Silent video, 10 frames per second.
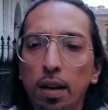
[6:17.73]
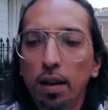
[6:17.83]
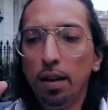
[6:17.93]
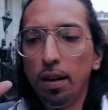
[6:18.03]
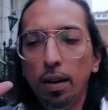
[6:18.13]

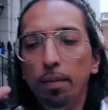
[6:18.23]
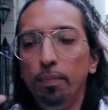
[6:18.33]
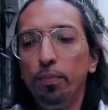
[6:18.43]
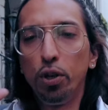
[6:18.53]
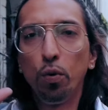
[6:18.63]

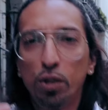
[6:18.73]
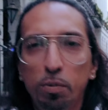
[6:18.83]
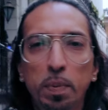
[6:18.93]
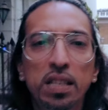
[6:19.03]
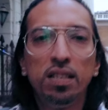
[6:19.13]

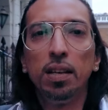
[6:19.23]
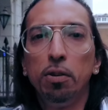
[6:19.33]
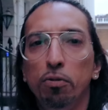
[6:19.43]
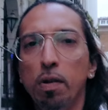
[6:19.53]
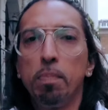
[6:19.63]

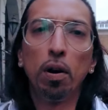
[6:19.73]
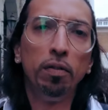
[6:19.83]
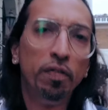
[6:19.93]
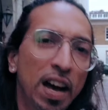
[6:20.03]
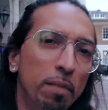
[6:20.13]
USB-C to
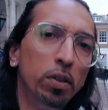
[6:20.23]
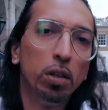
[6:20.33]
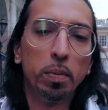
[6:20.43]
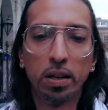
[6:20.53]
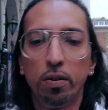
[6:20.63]
3.5
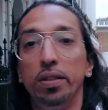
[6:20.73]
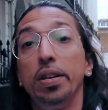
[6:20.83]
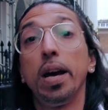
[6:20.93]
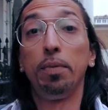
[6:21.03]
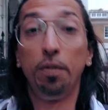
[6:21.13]
millimeter
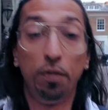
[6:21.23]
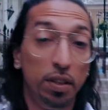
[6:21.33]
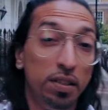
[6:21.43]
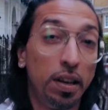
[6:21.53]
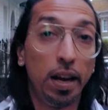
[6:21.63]
adapter
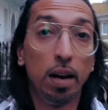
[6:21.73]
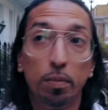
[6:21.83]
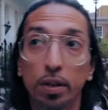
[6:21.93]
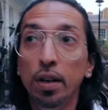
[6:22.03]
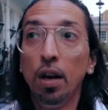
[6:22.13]
for this
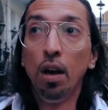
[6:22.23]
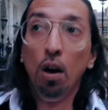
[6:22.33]
camera,